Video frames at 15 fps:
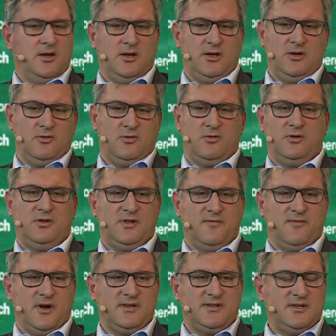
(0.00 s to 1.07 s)
your
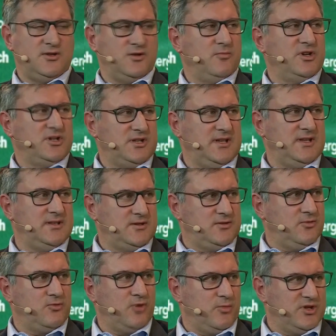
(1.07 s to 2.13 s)
devices, your machines,
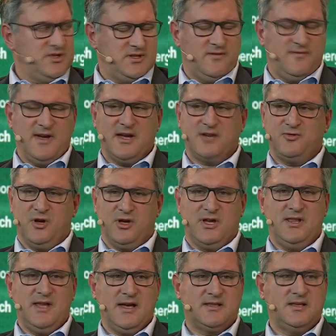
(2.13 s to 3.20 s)
your robots in the factory are
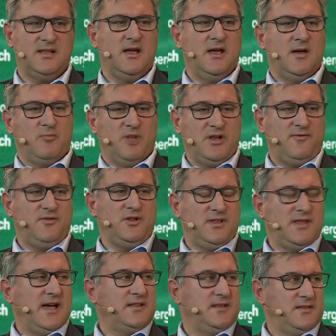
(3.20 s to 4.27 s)
connected, but if you
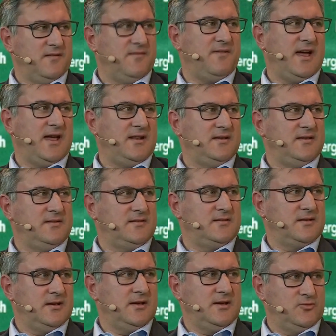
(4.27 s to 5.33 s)
detect that the fan is,
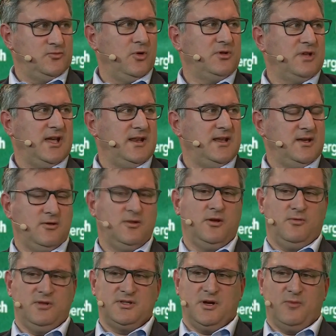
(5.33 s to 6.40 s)
is rotating, you
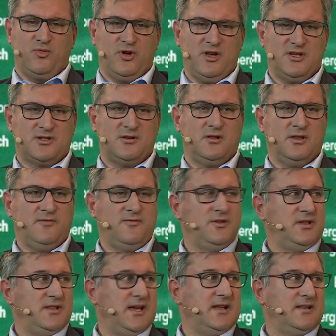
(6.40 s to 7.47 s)
know it's operational. If you
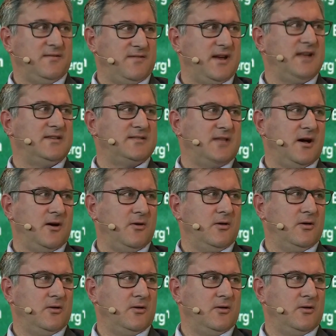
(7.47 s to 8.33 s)
detect the fan is not